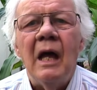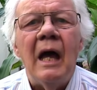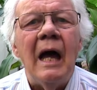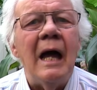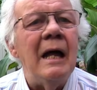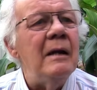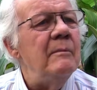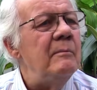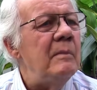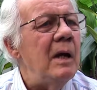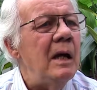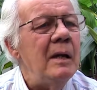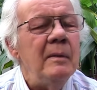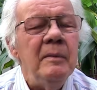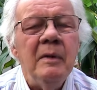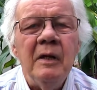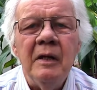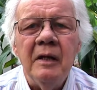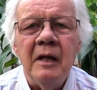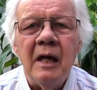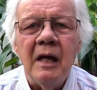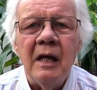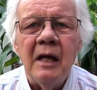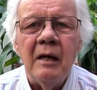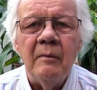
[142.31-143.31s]
And maybe
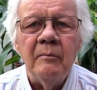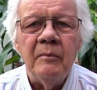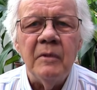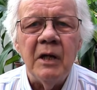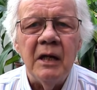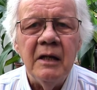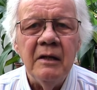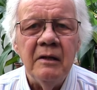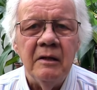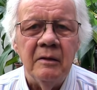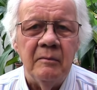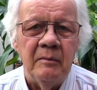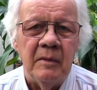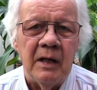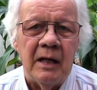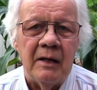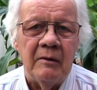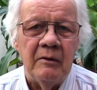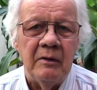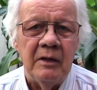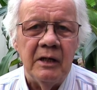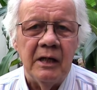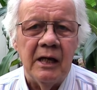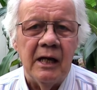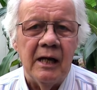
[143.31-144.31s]
they update them
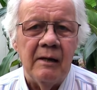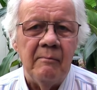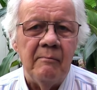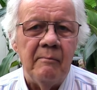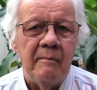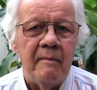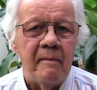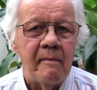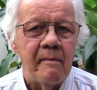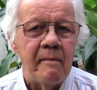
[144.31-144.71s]
now and again.